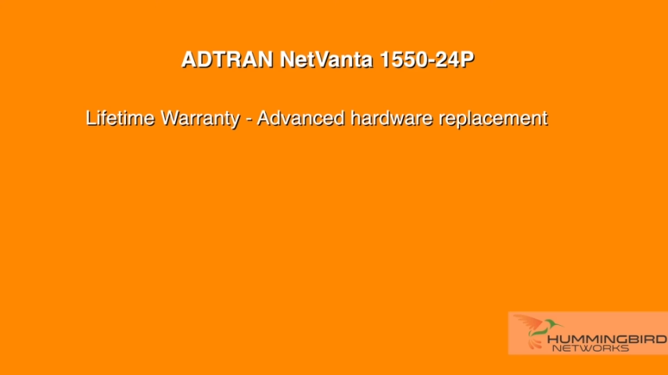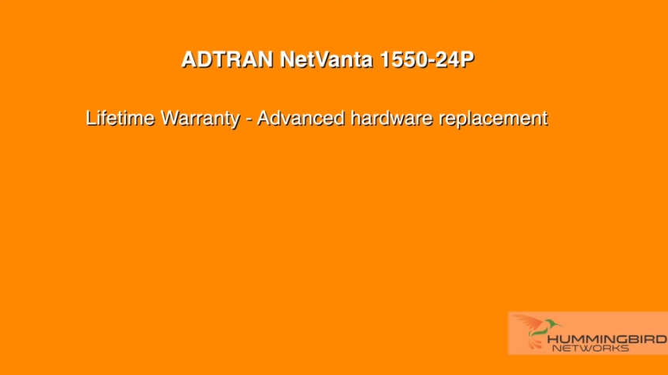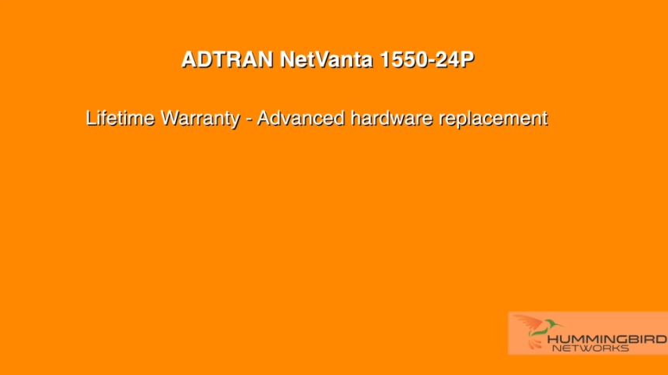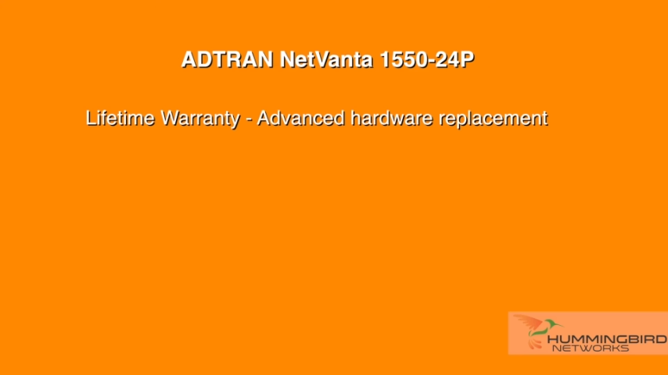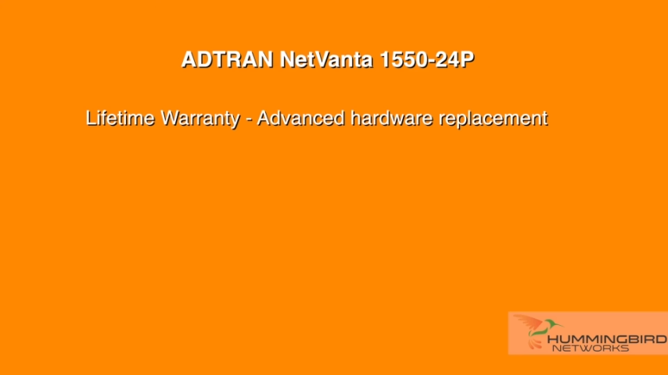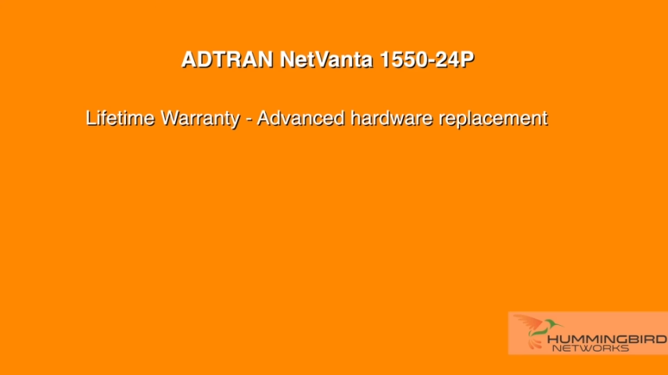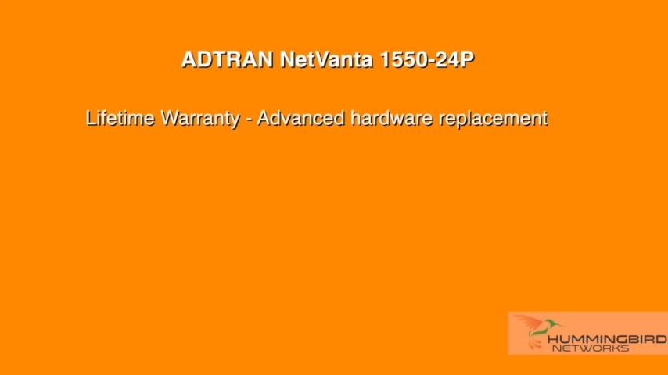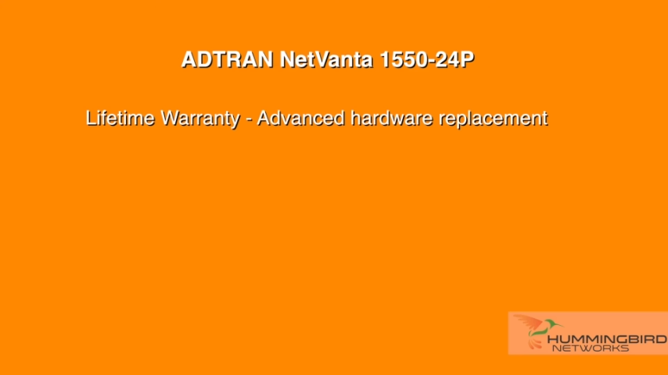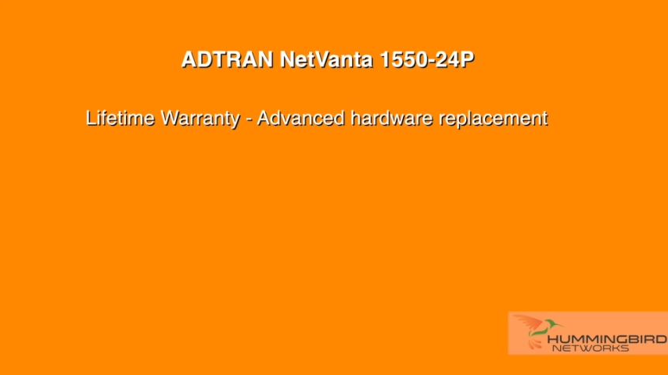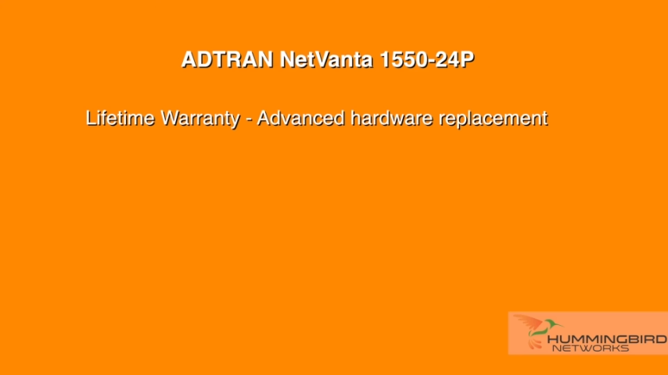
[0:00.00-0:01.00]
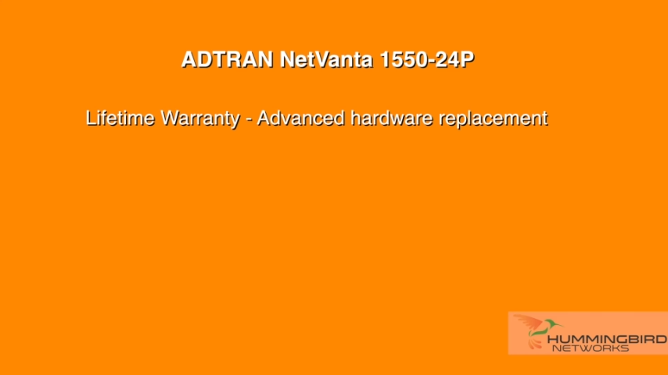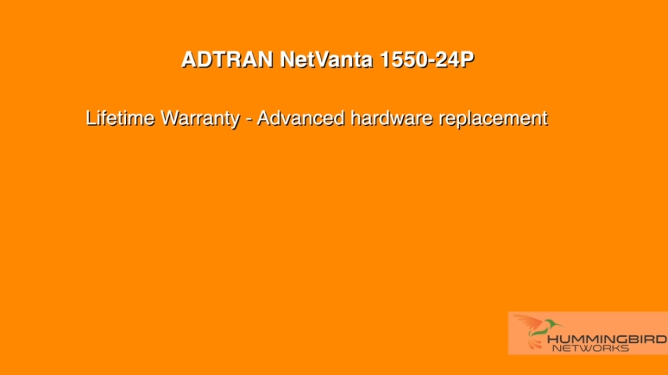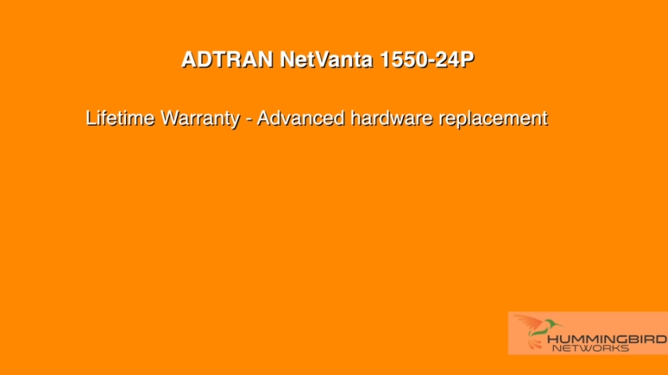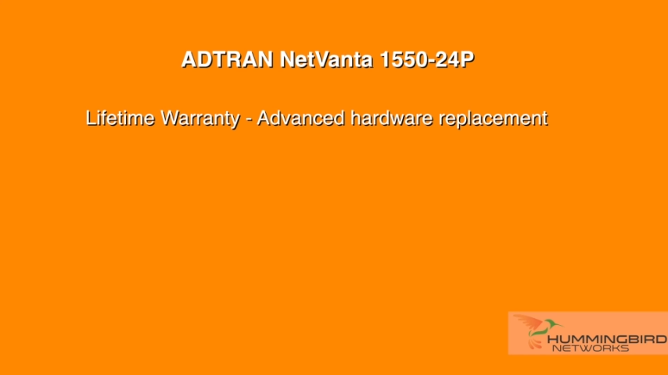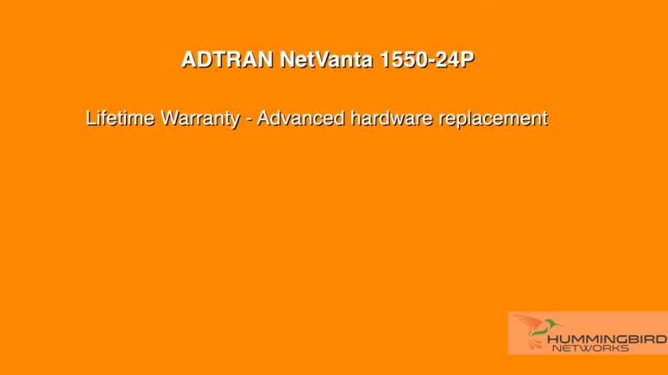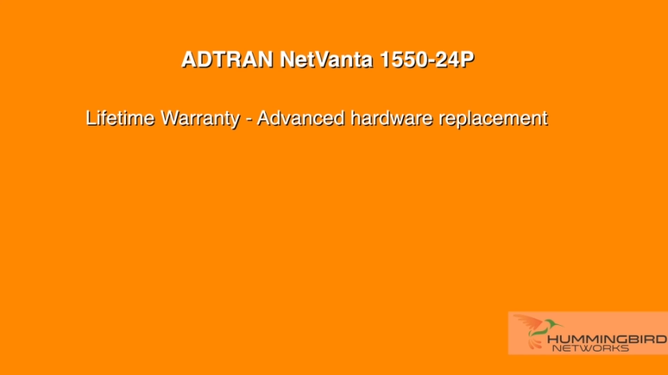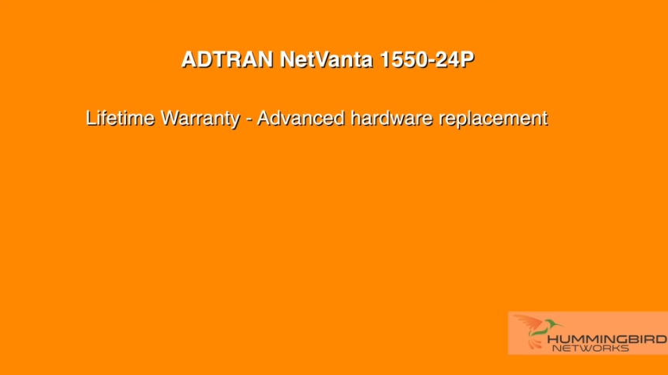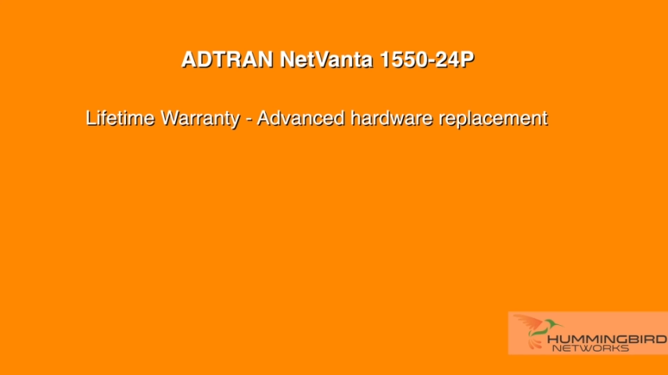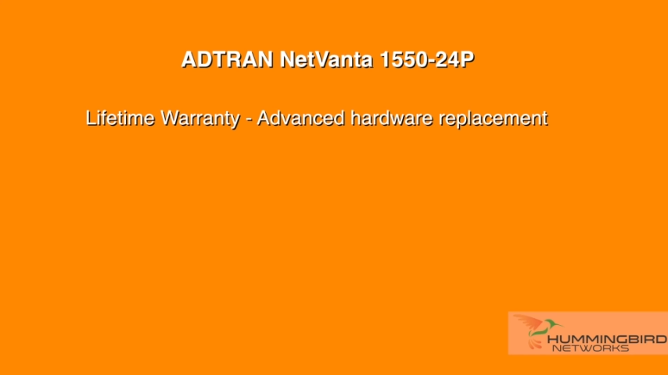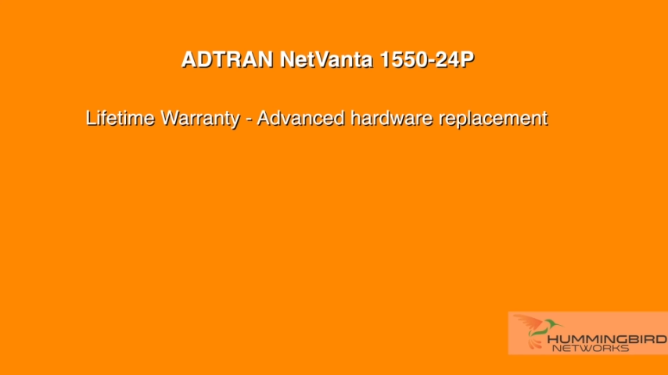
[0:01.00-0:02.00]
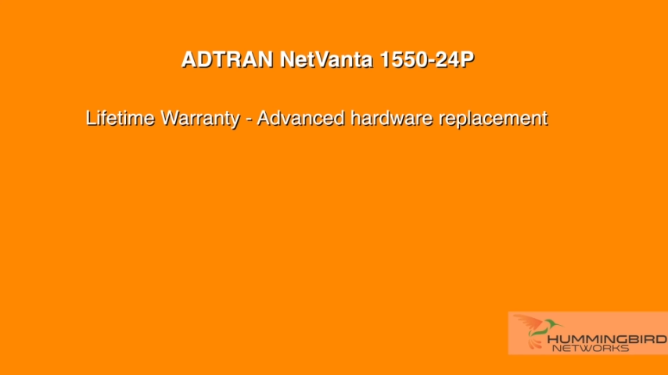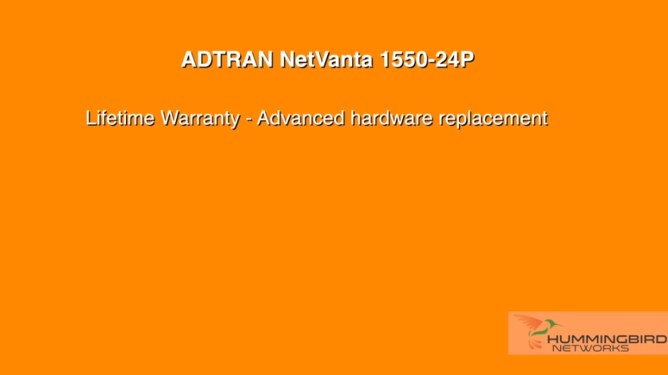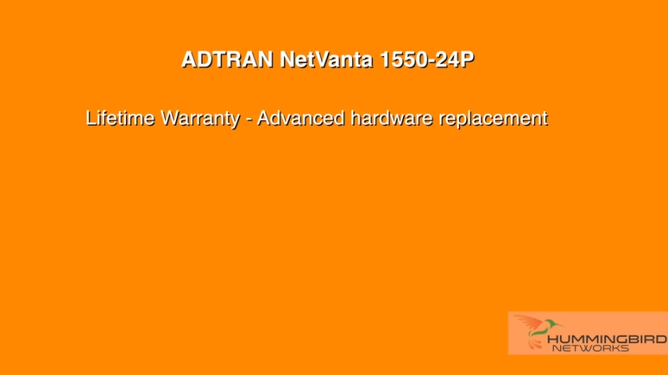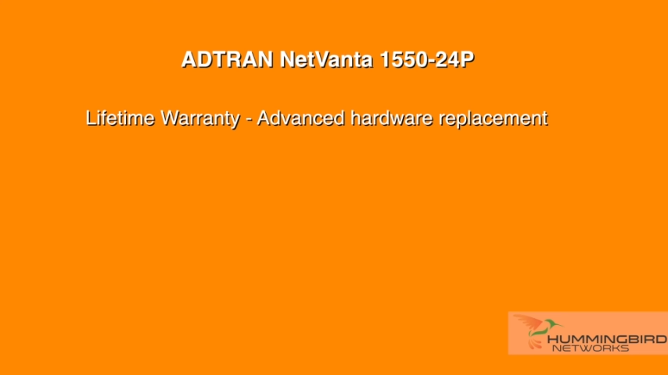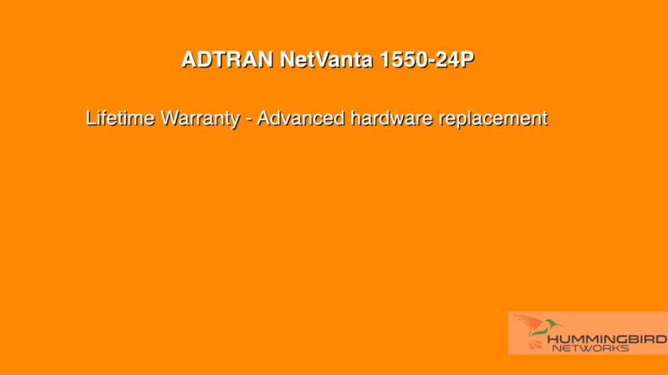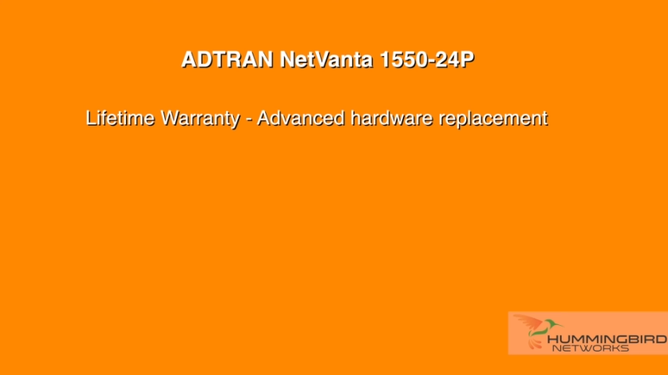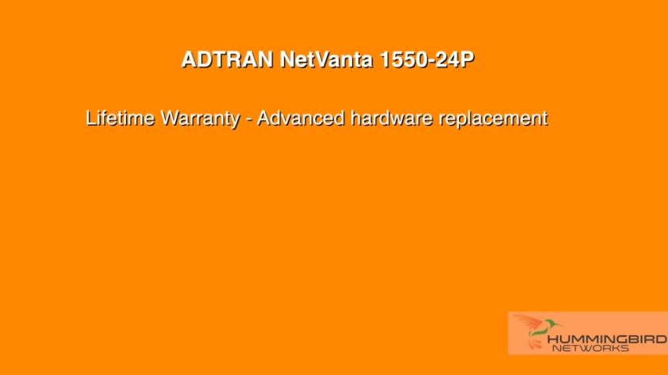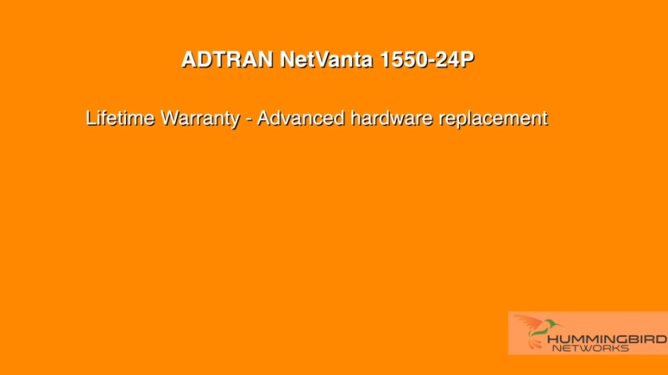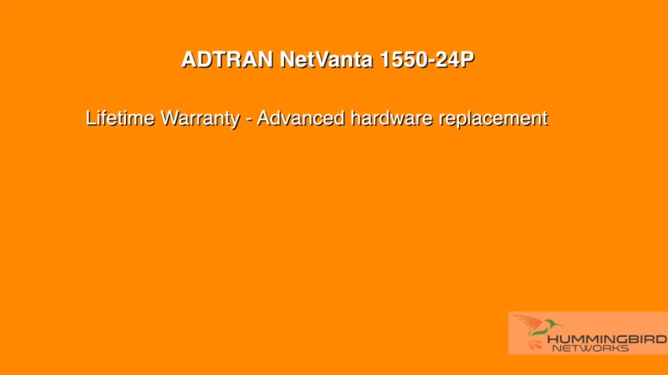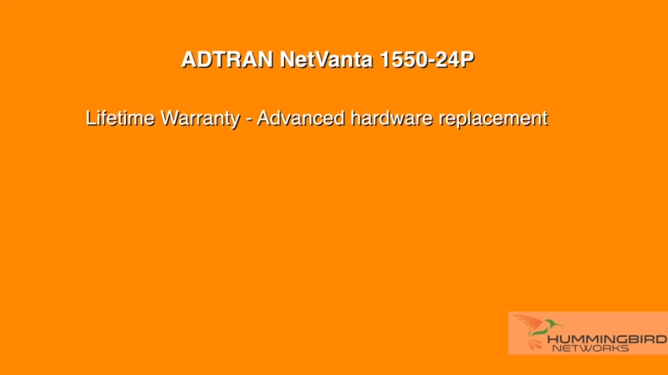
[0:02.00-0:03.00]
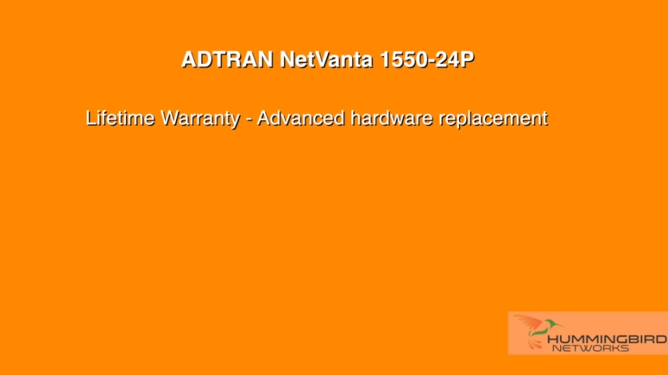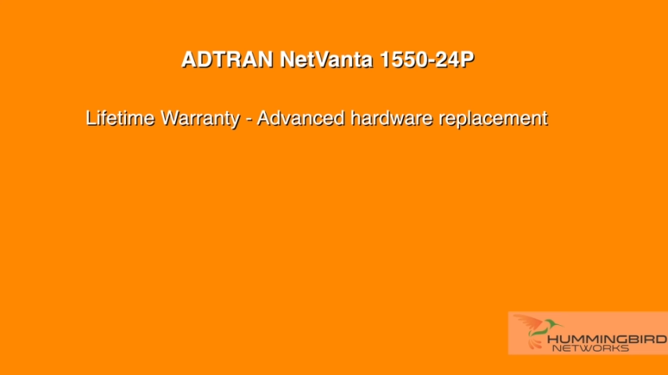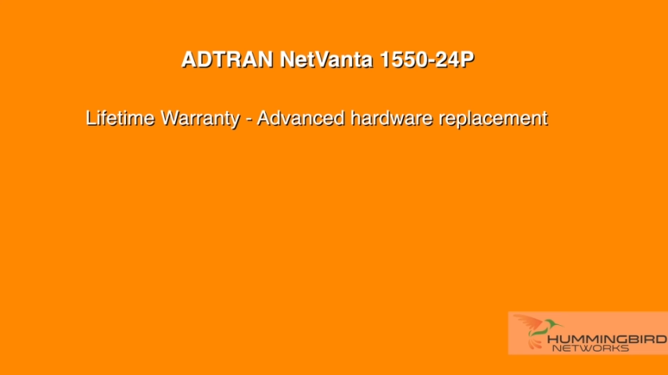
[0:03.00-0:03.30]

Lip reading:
[unreadable: no face in view]